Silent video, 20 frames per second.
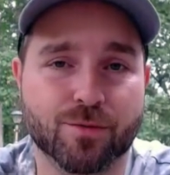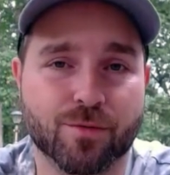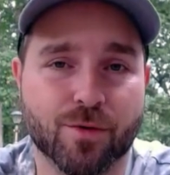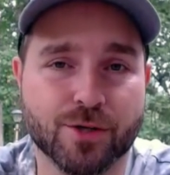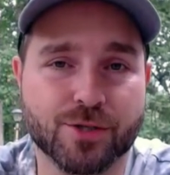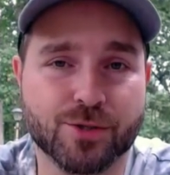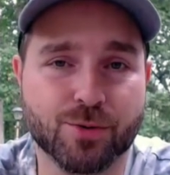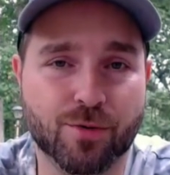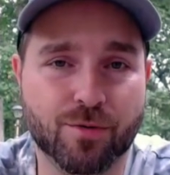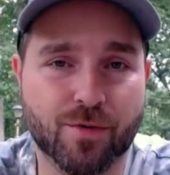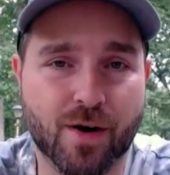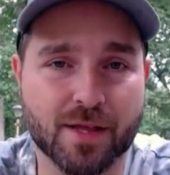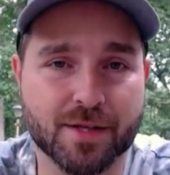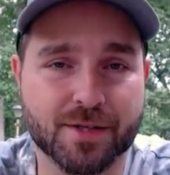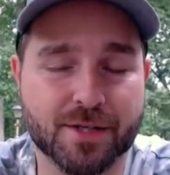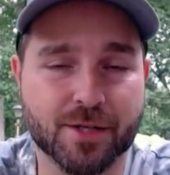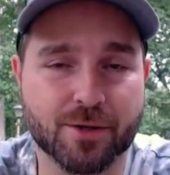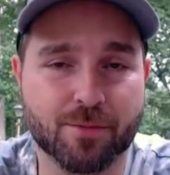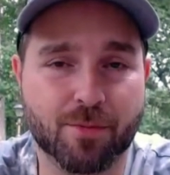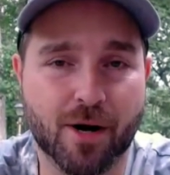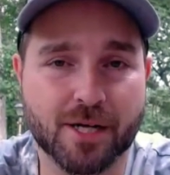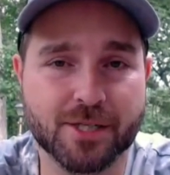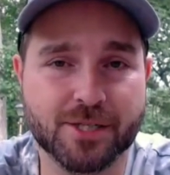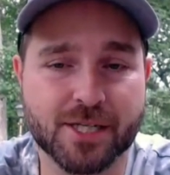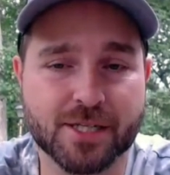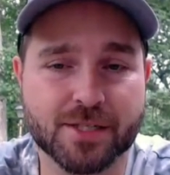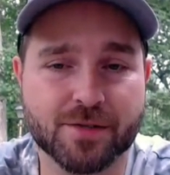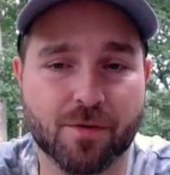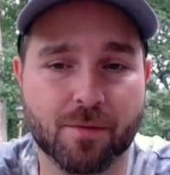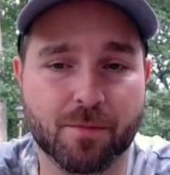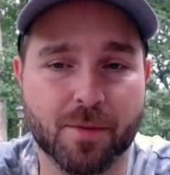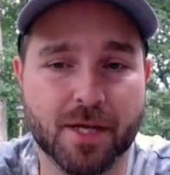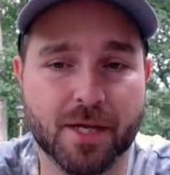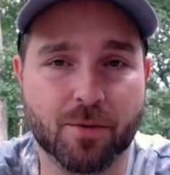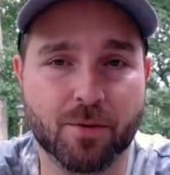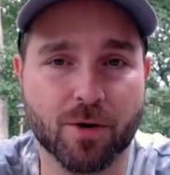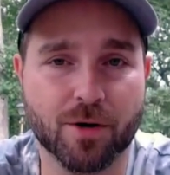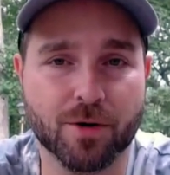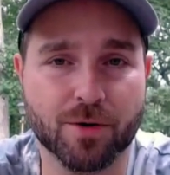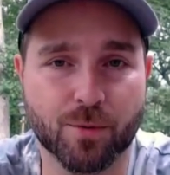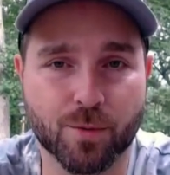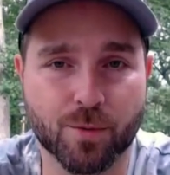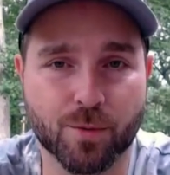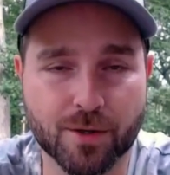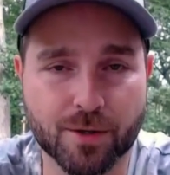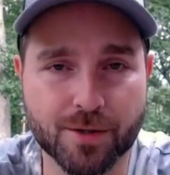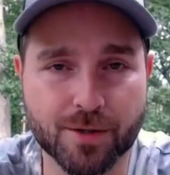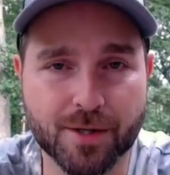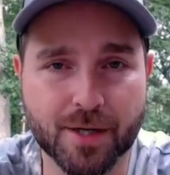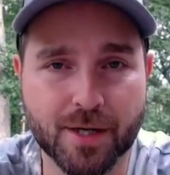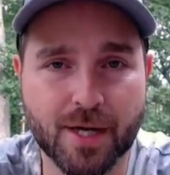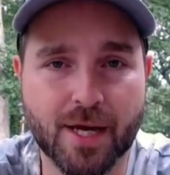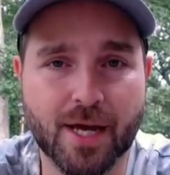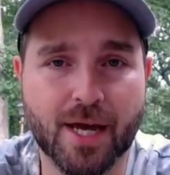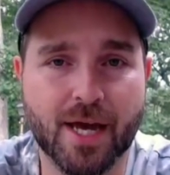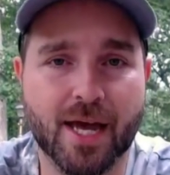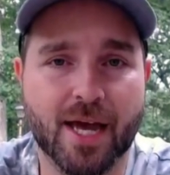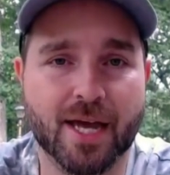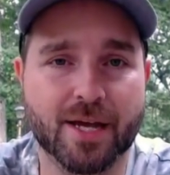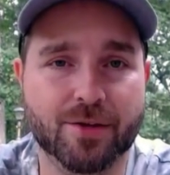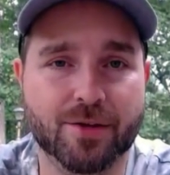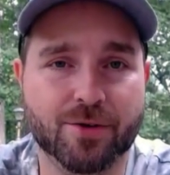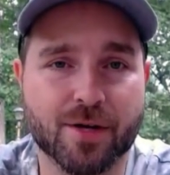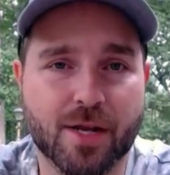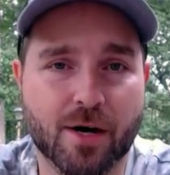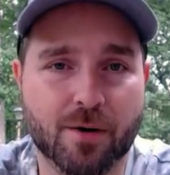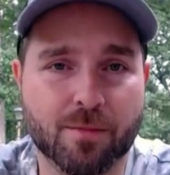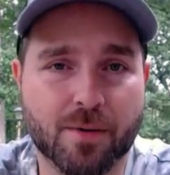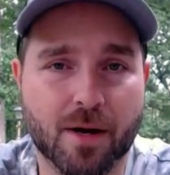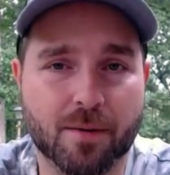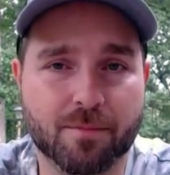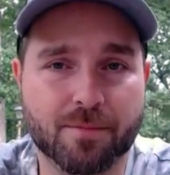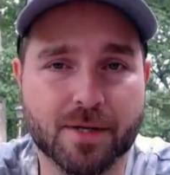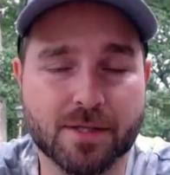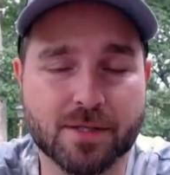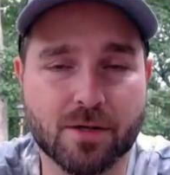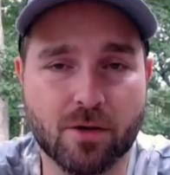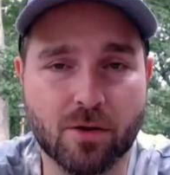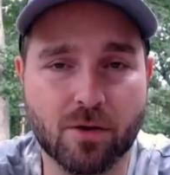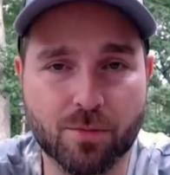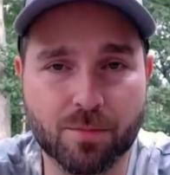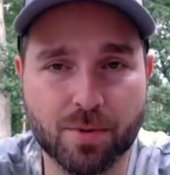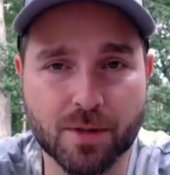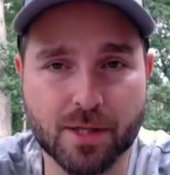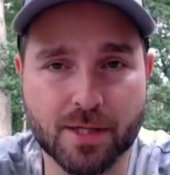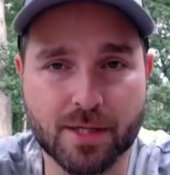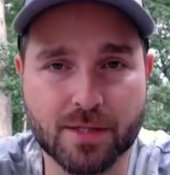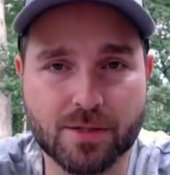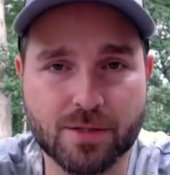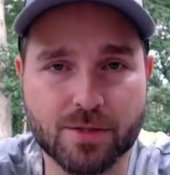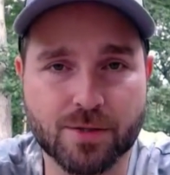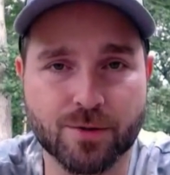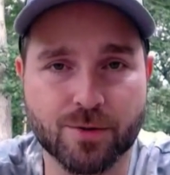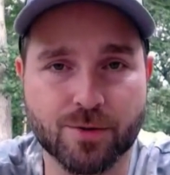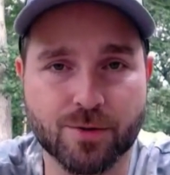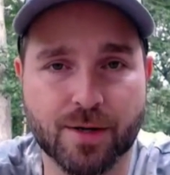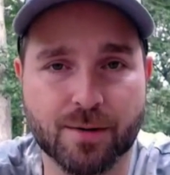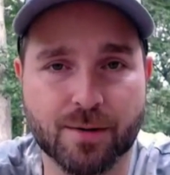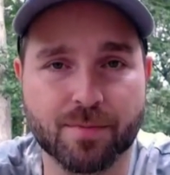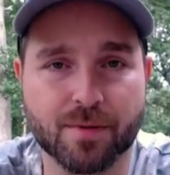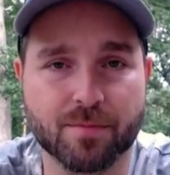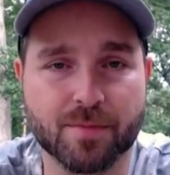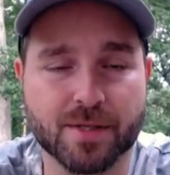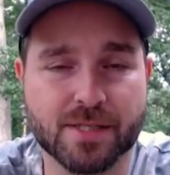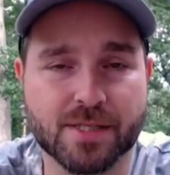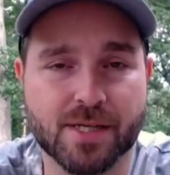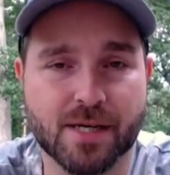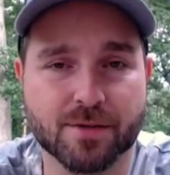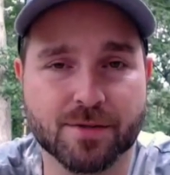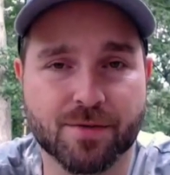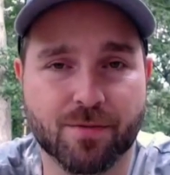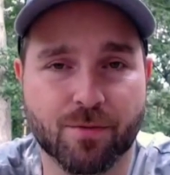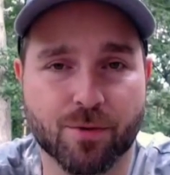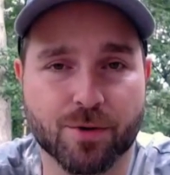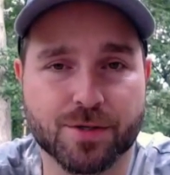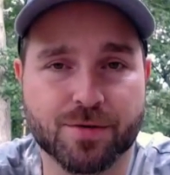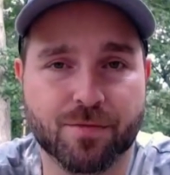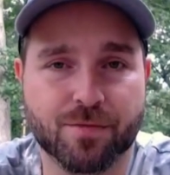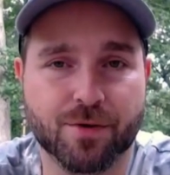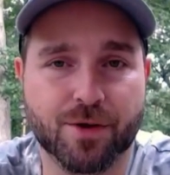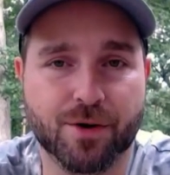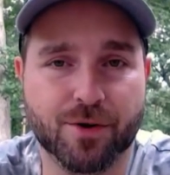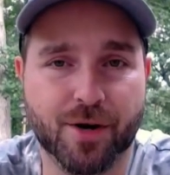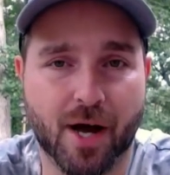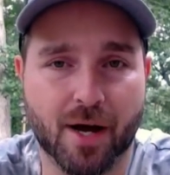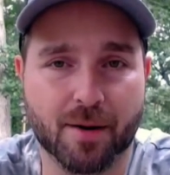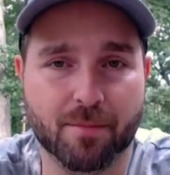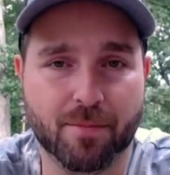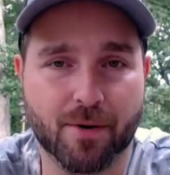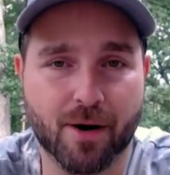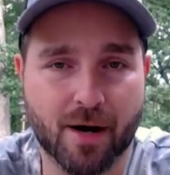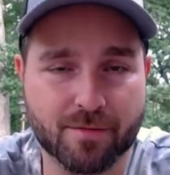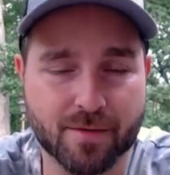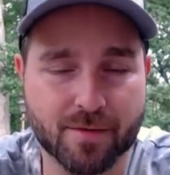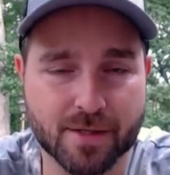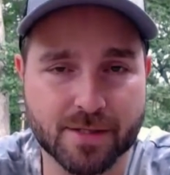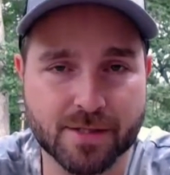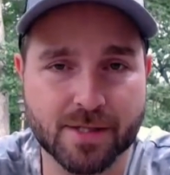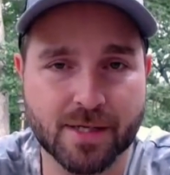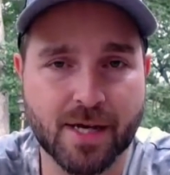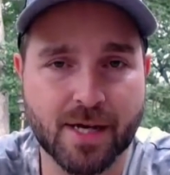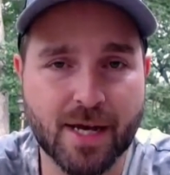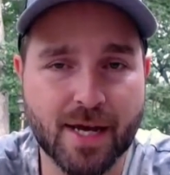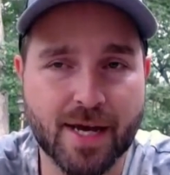virtual volunteer projects from anywhere in the world, and you can help companies globally to implement Salesforce for their nonprofits.